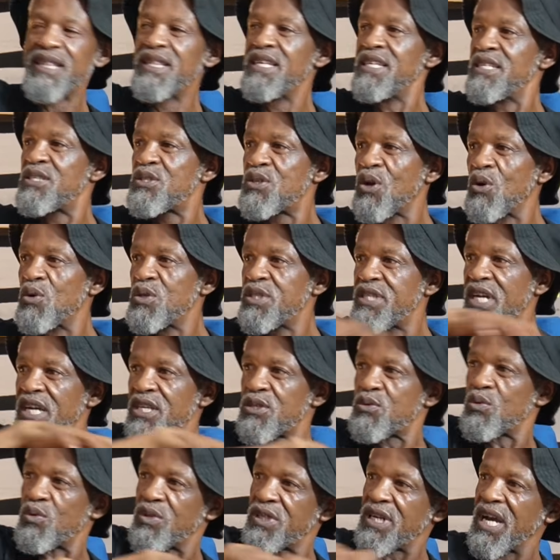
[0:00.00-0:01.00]
these
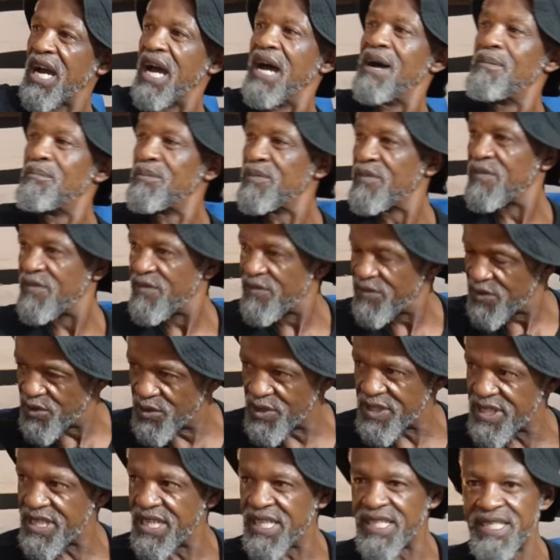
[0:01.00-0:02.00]
soldiers would come to
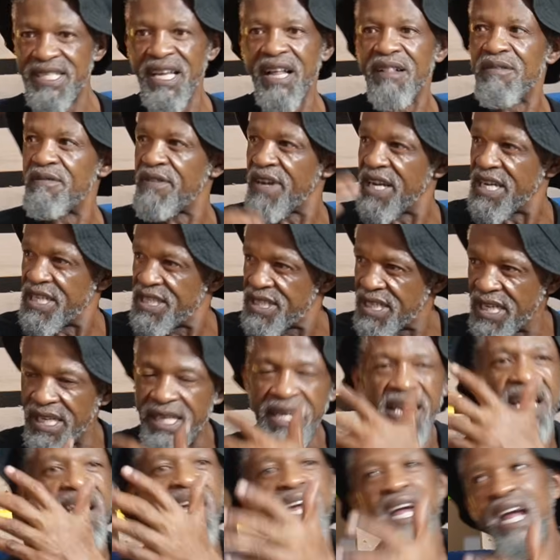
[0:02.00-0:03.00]
seek salvation.
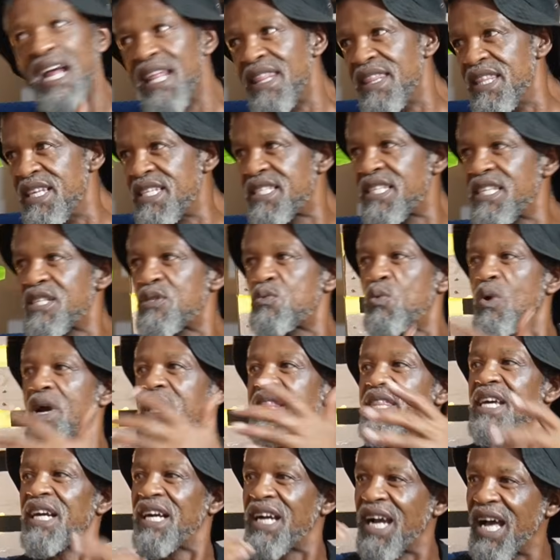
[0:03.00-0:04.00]
And this is where
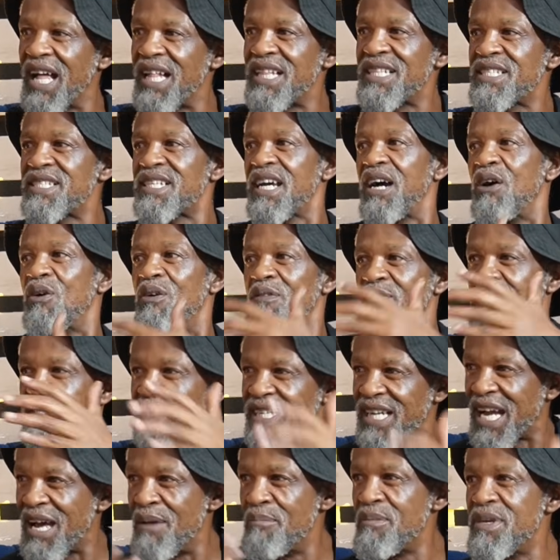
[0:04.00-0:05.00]
the culture of
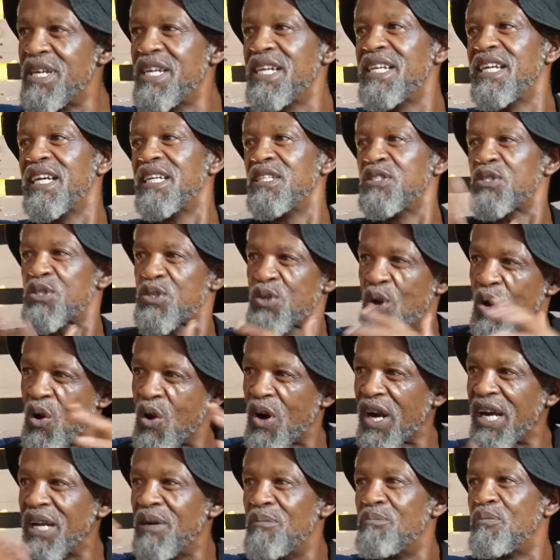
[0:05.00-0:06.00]
drumming and
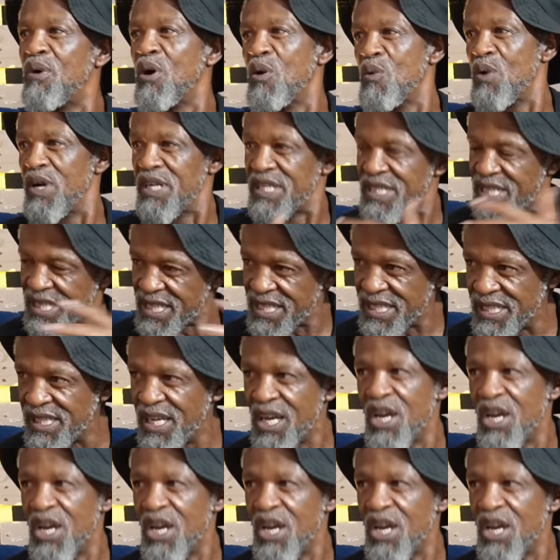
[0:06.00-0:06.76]
song and poetry